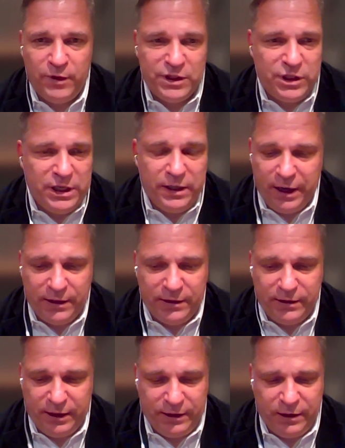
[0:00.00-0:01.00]
We see
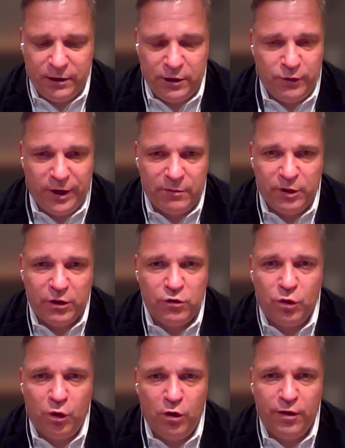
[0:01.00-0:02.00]
that incredible
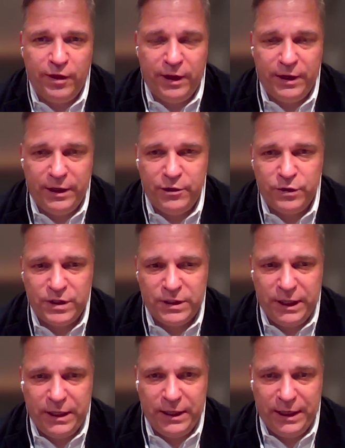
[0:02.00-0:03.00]
growth and
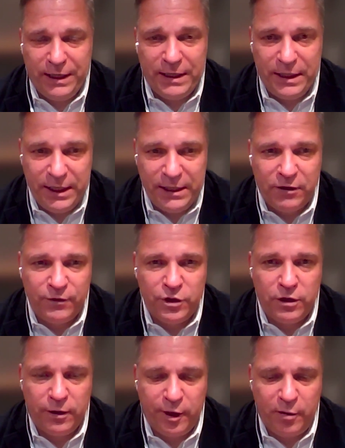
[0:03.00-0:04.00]
interest in heat of
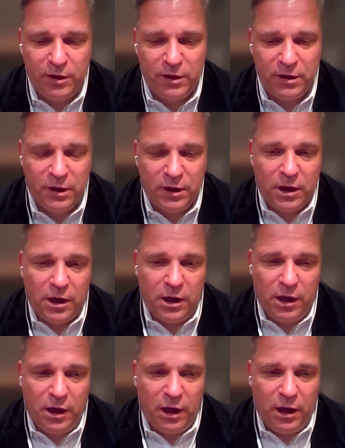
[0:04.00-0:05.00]
geothermal,
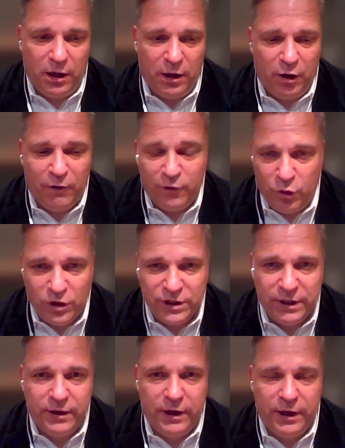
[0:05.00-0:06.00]
of
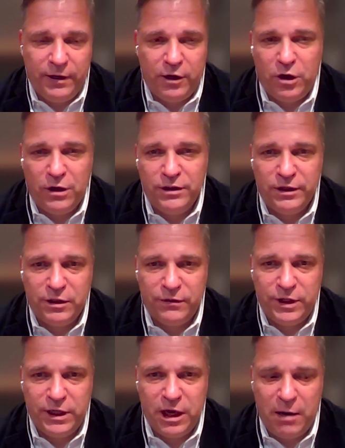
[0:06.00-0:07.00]
course, in the context
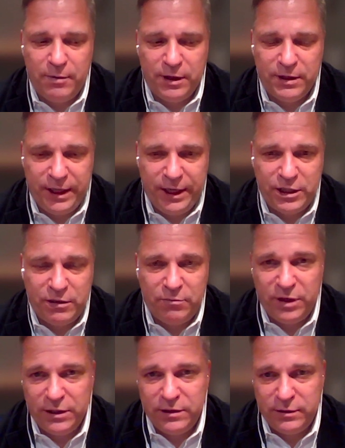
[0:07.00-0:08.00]
of
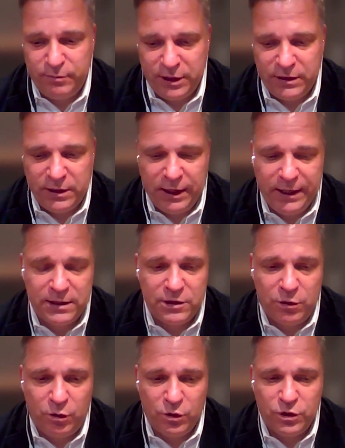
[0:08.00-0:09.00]
decarbonization, but I
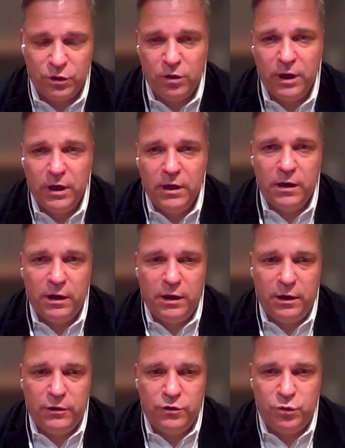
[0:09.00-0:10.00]
guess also
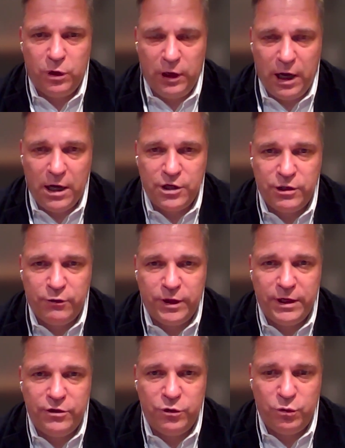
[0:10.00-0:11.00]
to a large
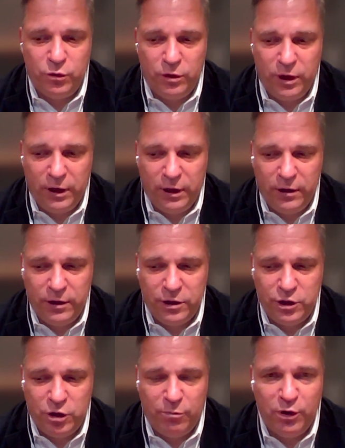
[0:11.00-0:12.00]
degree to
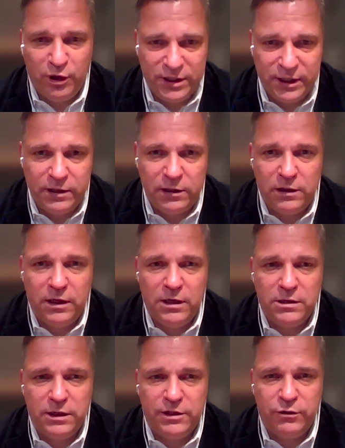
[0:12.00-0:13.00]
the
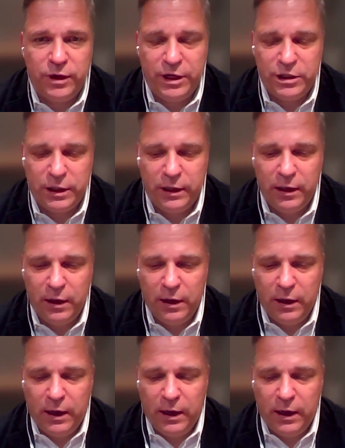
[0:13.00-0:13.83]
geopolitical situation.